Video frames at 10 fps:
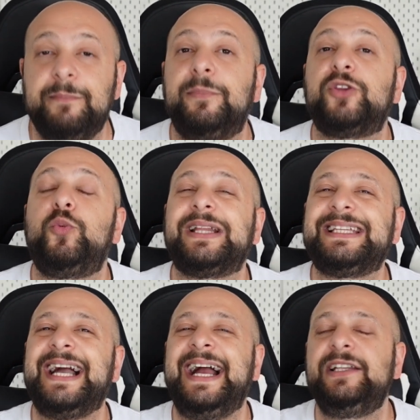But what
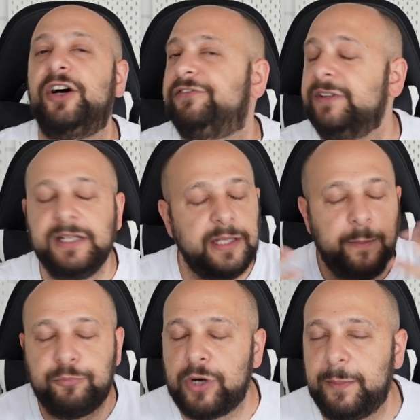kind of
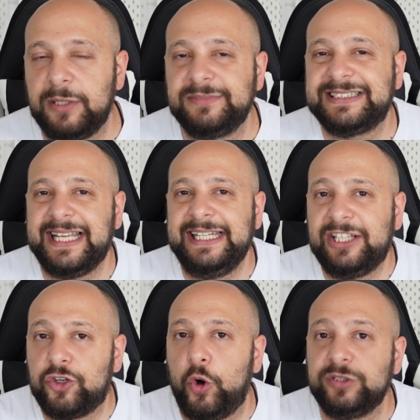problems can it cause,